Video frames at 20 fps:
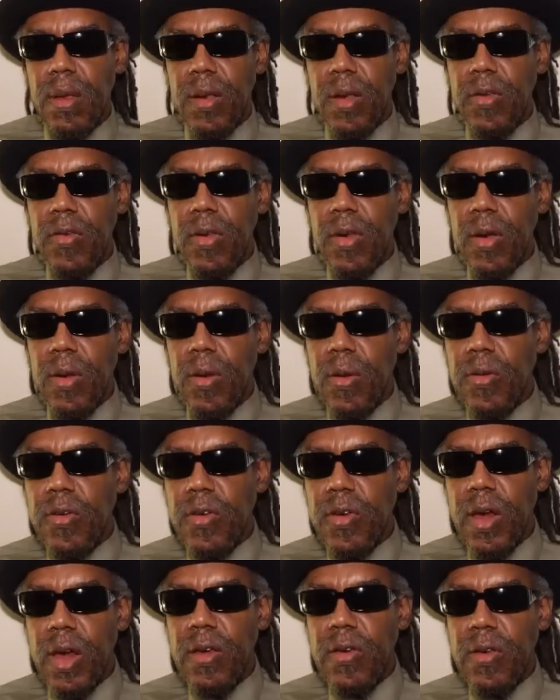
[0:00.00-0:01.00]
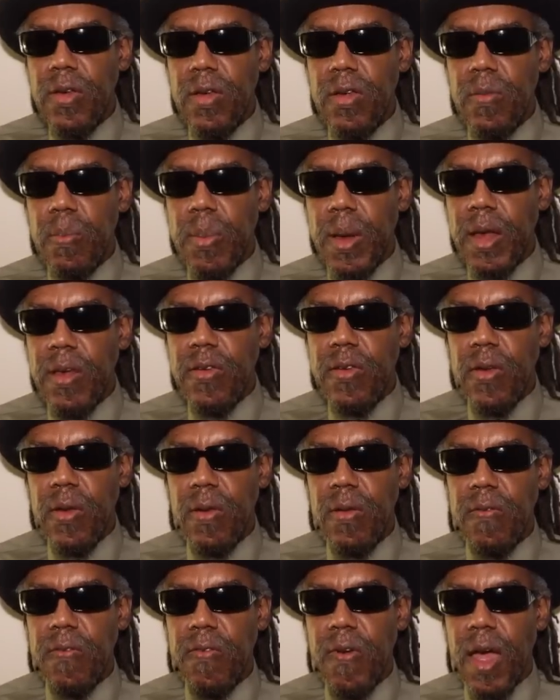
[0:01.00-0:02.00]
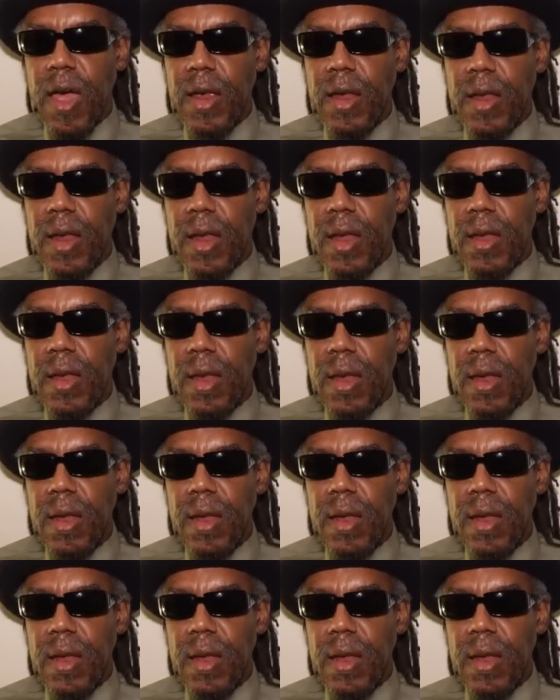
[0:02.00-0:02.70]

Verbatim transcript: this negotiation is based on the fact that